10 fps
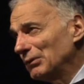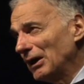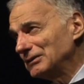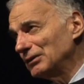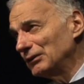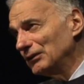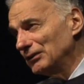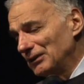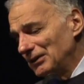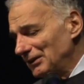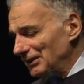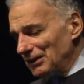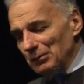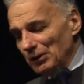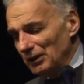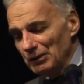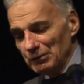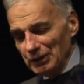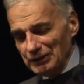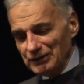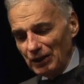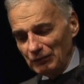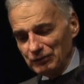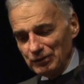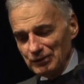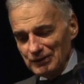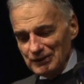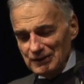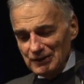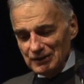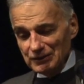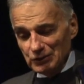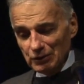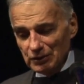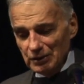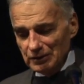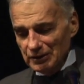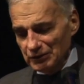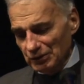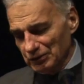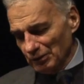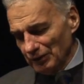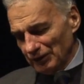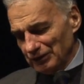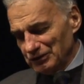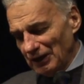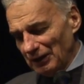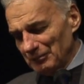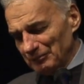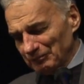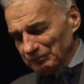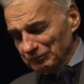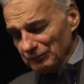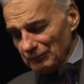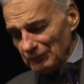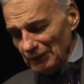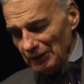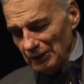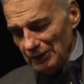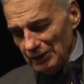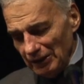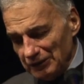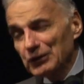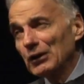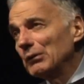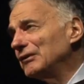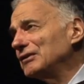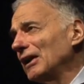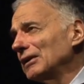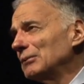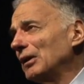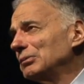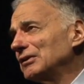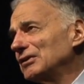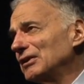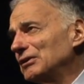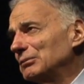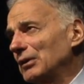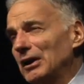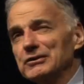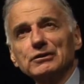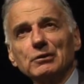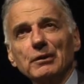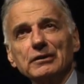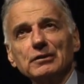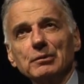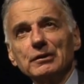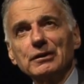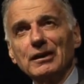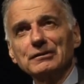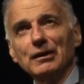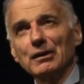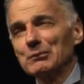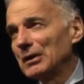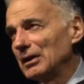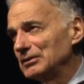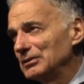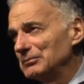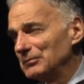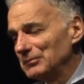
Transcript: directors, boy, they're really tough. They do a terrific job. And you can always tell a Public Citizen project director, but you can't tell them much.